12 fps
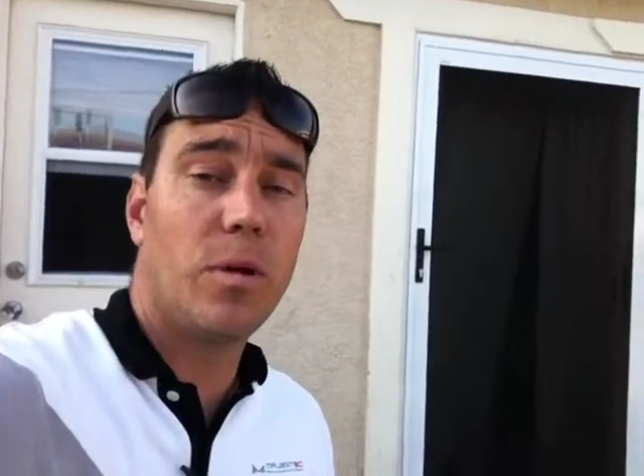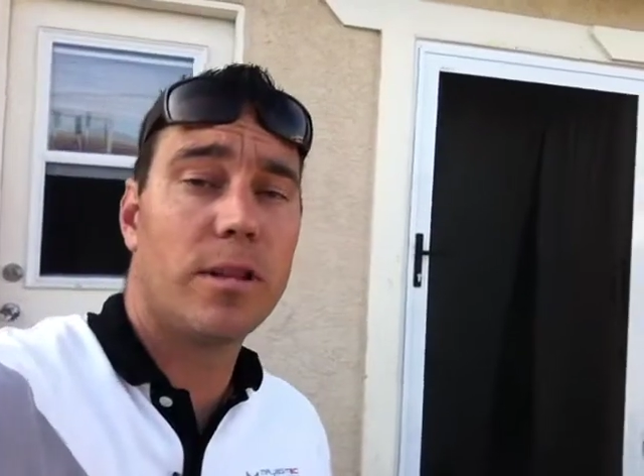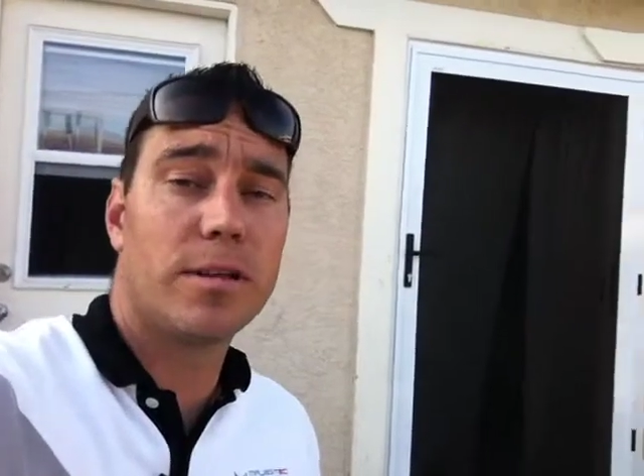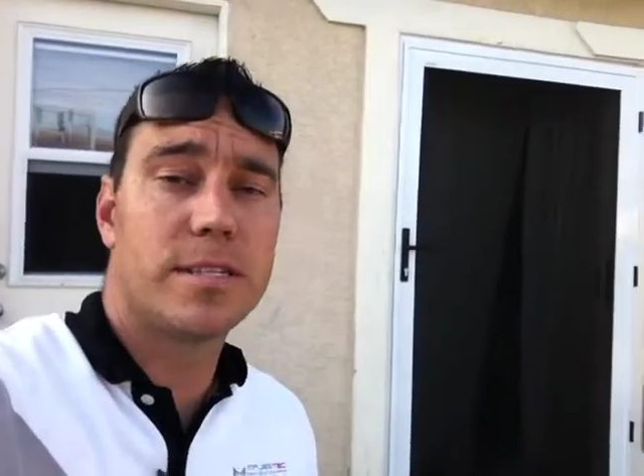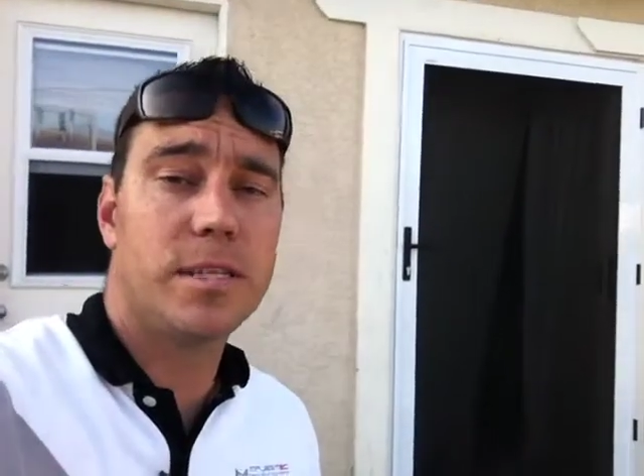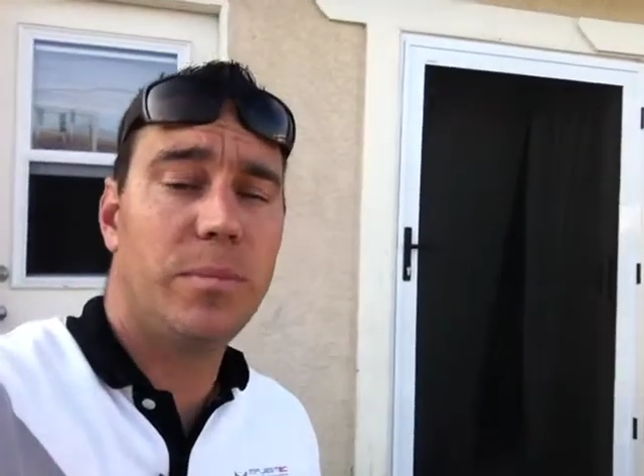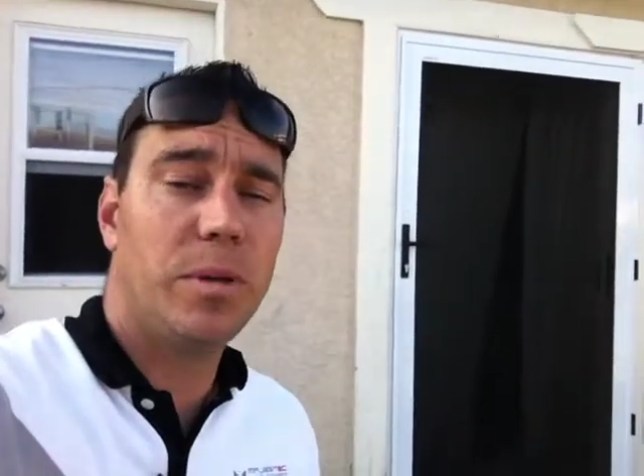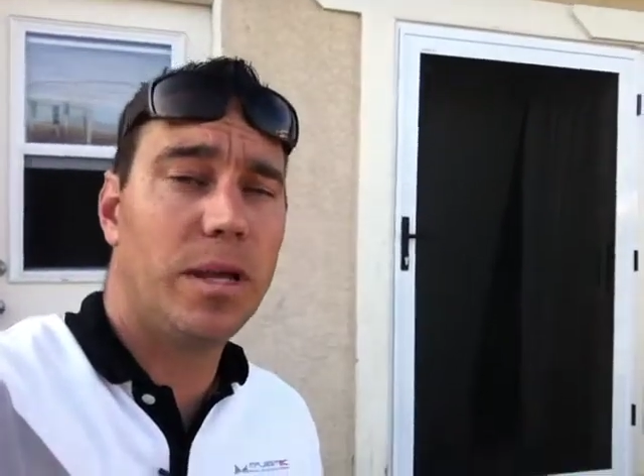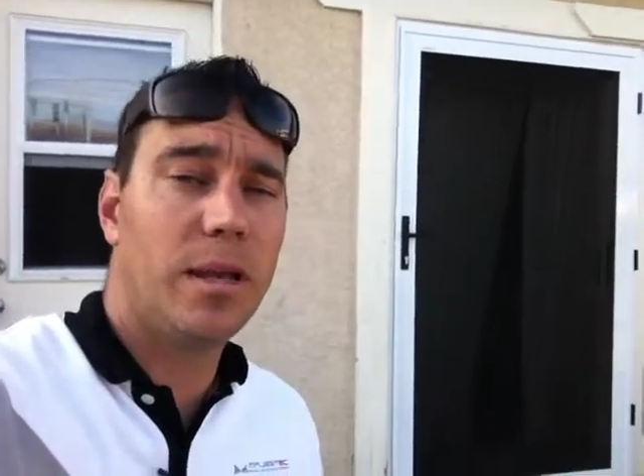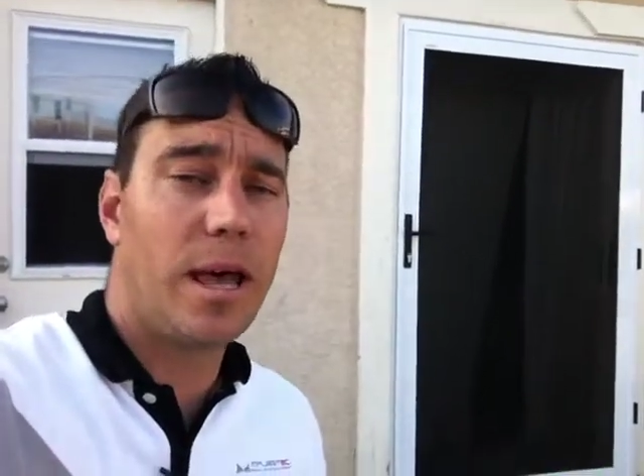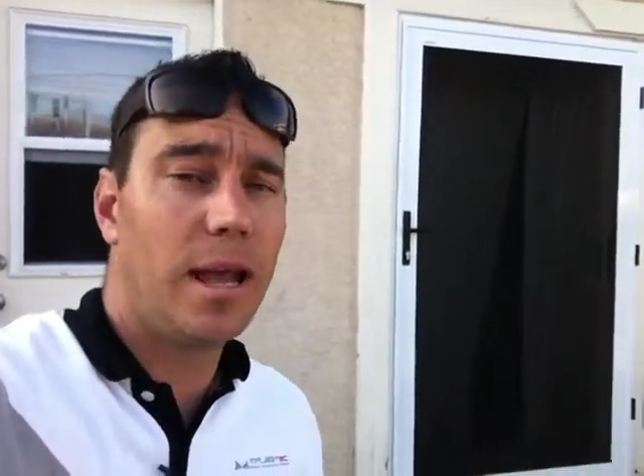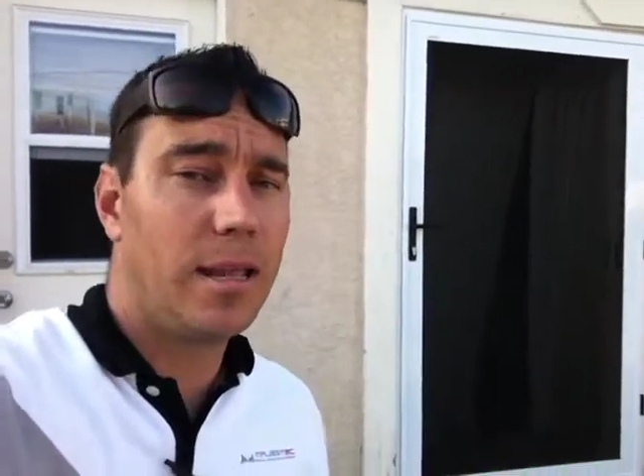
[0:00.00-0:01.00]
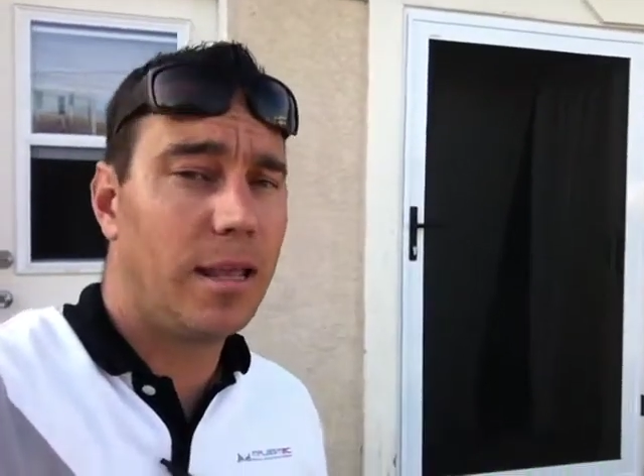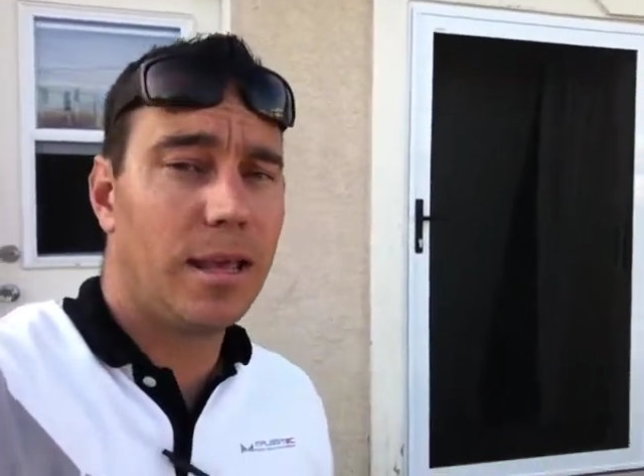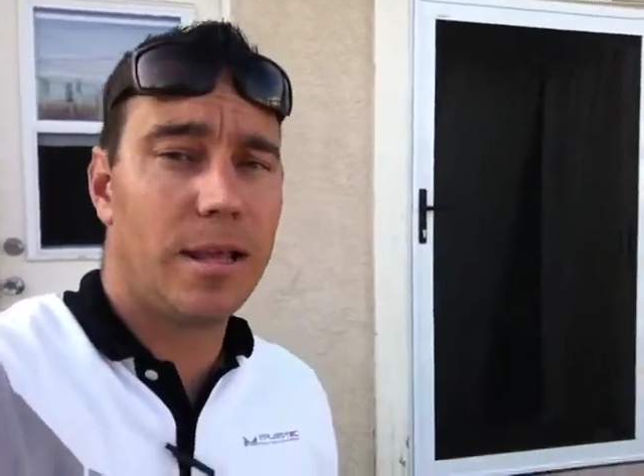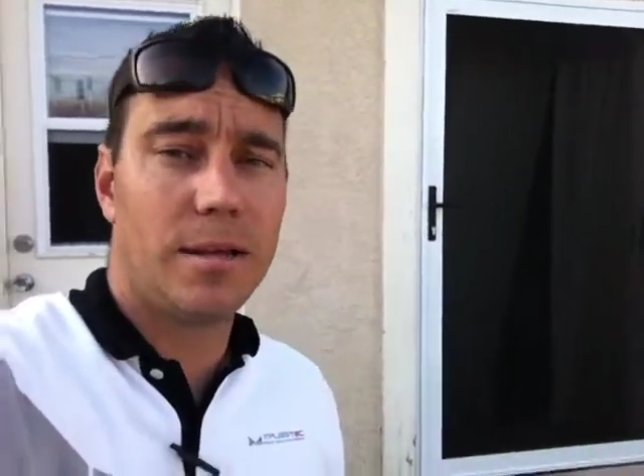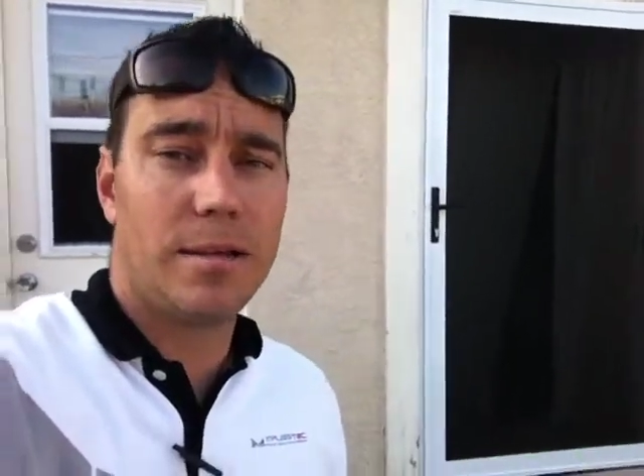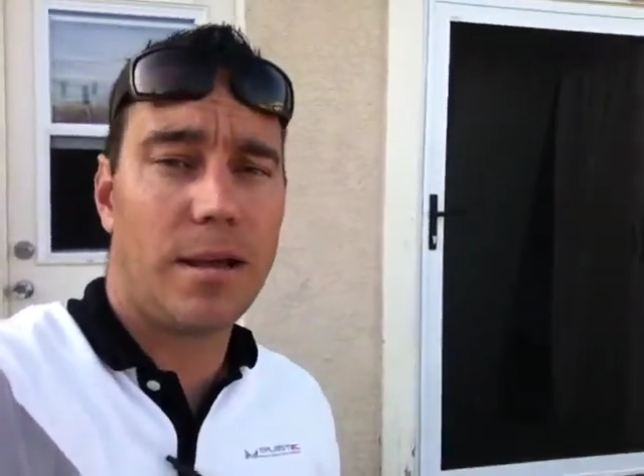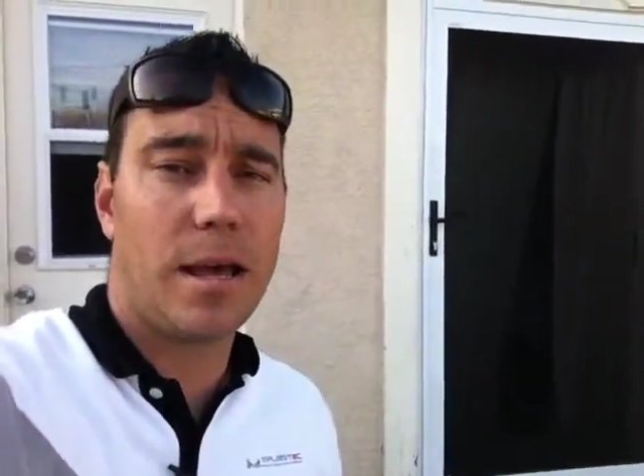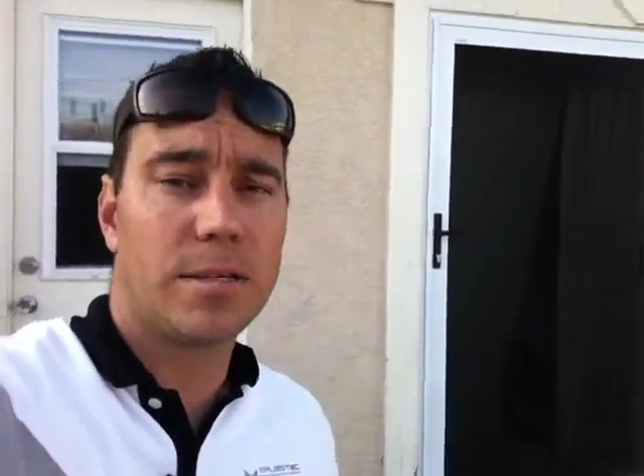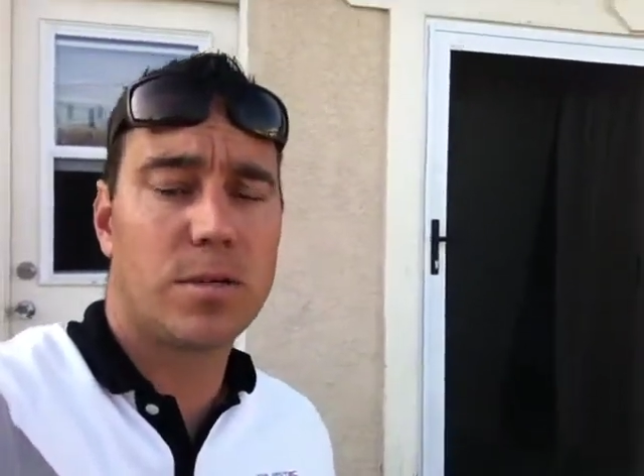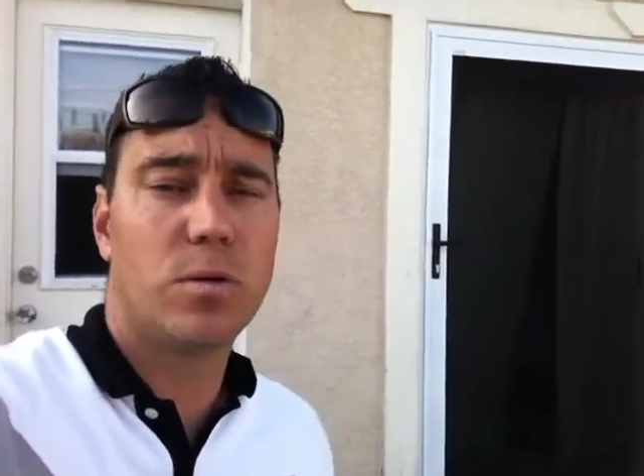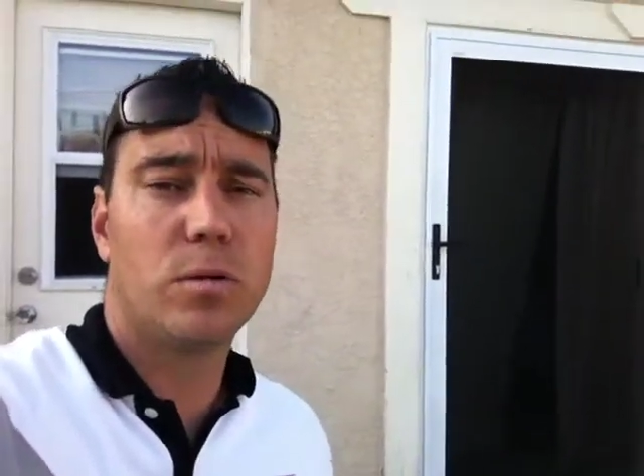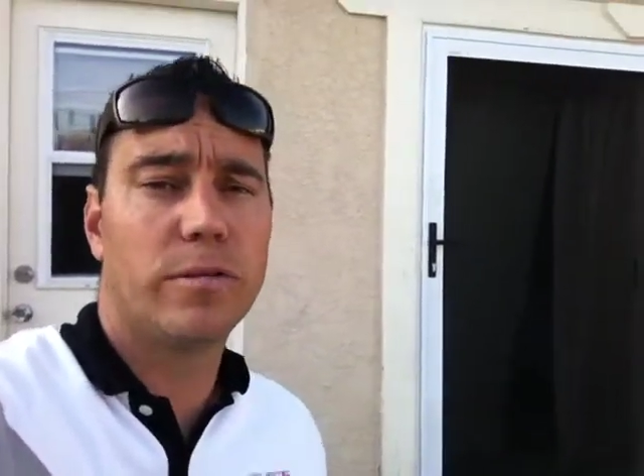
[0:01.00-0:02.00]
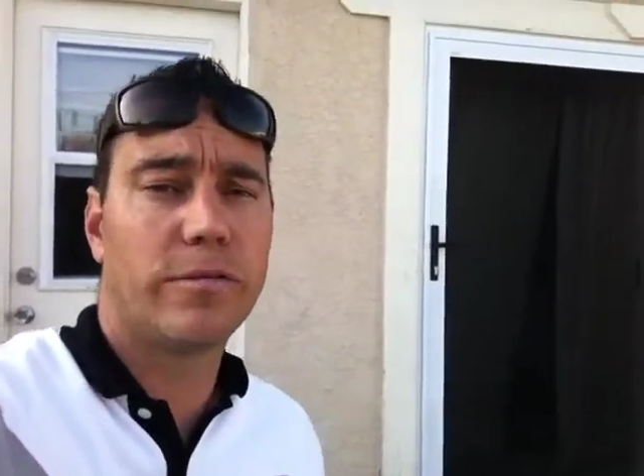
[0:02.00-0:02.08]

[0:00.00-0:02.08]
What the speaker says: while they're sleeping at night and get nice, cool,